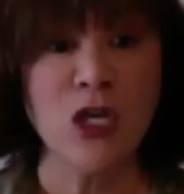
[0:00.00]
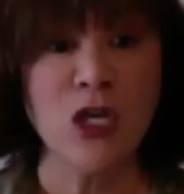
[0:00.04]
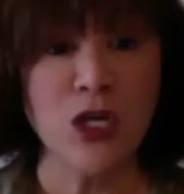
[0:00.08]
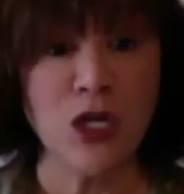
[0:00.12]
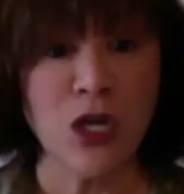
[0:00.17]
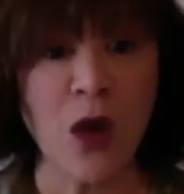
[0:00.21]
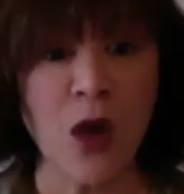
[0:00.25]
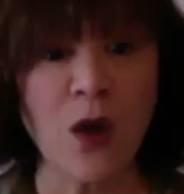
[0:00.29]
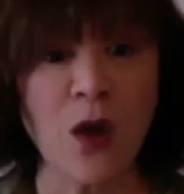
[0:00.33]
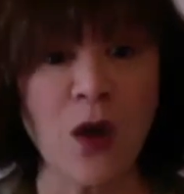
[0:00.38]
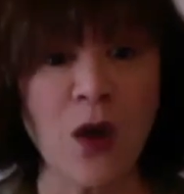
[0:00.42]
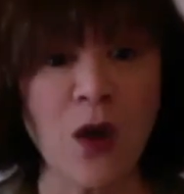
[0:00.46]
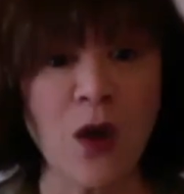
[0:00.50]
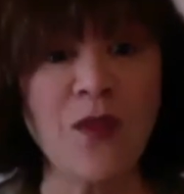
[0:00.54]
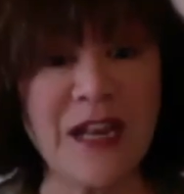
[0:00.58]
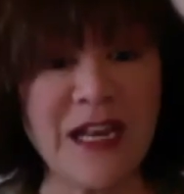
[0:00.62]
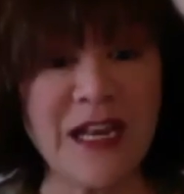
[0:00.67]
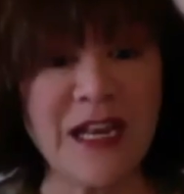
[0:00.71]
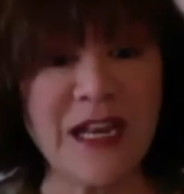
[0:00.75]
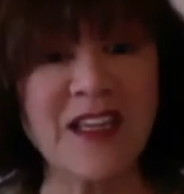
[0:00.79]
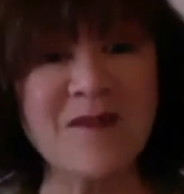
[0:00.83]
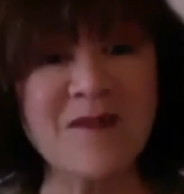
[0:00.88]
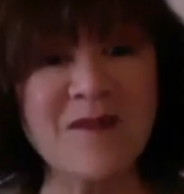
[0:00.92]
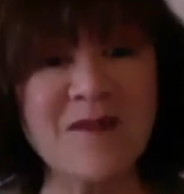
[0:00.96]
know that
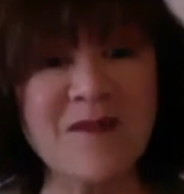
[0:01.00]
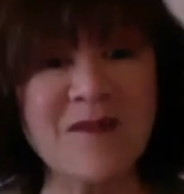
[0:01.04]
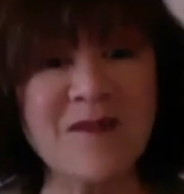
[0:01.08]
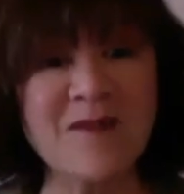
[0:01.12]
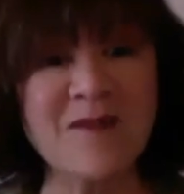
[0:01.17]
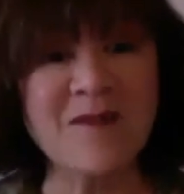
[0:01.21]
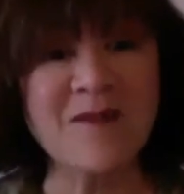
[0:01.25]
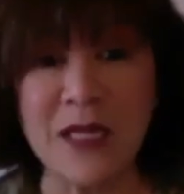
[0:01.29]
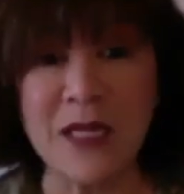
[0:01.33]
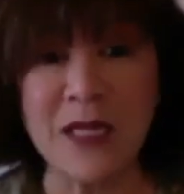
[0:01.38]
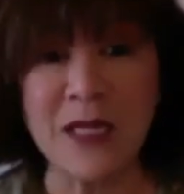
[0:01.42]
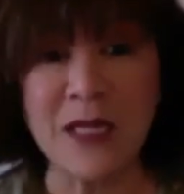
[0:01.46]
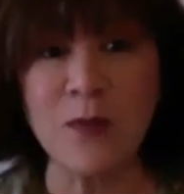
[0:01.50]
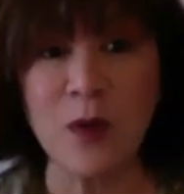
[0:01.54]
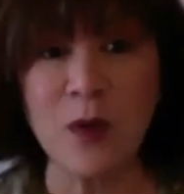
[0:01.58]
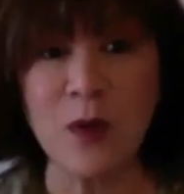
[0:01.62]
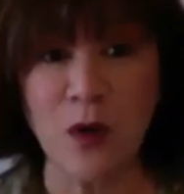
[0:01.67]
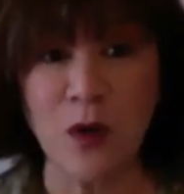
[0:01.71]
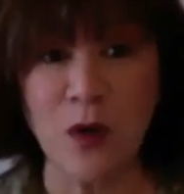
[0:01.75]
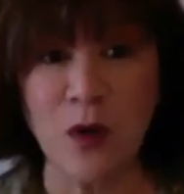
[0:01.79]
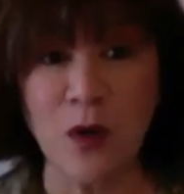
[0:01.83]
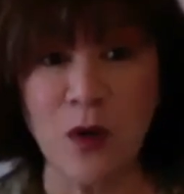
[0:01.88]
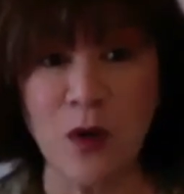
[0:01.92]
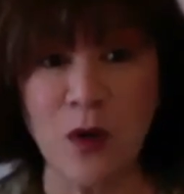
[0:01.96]
it can seem
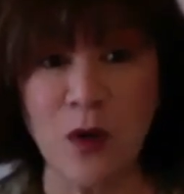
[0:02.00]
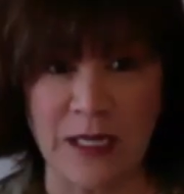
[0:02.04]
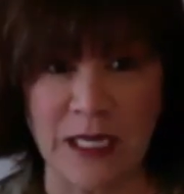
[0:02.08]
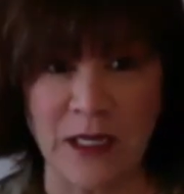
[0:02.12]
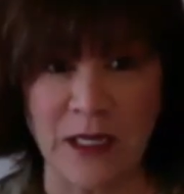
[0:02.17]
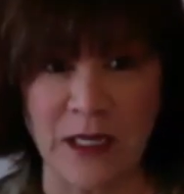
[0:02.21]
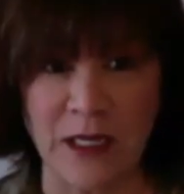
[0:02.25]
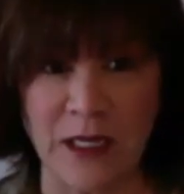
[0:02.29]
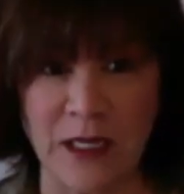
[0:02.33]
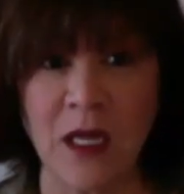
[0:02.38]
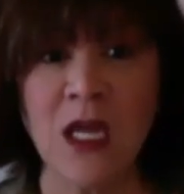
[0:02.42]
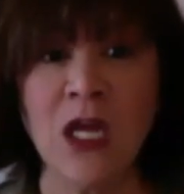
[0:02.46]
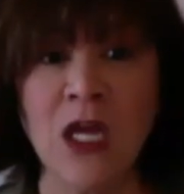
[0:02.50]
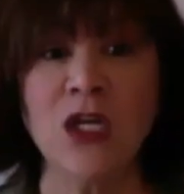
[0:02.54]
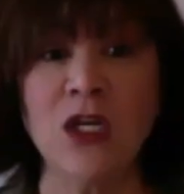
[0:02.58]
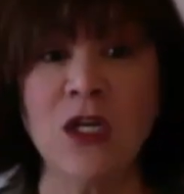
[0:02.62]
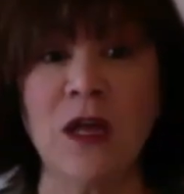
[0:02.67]
overwhelming.